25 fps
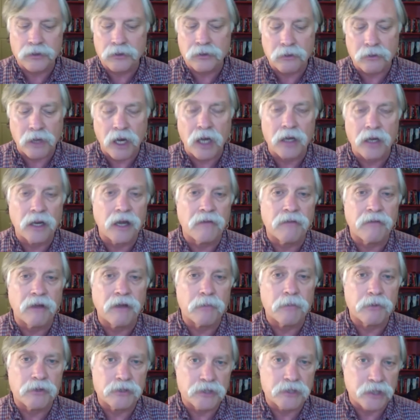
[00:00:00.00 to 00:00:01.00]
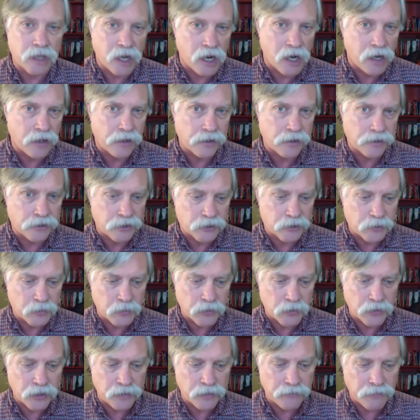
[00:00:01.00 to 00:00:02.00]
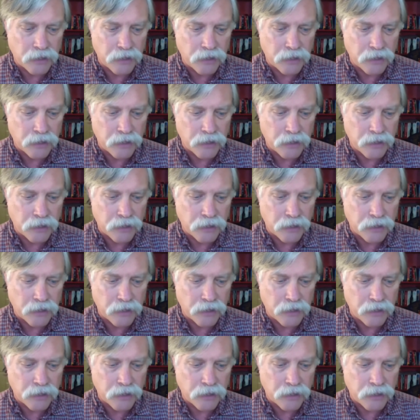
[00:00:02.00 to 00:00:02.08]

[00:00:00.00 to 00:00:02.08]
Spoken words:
do not have that person hired at this point.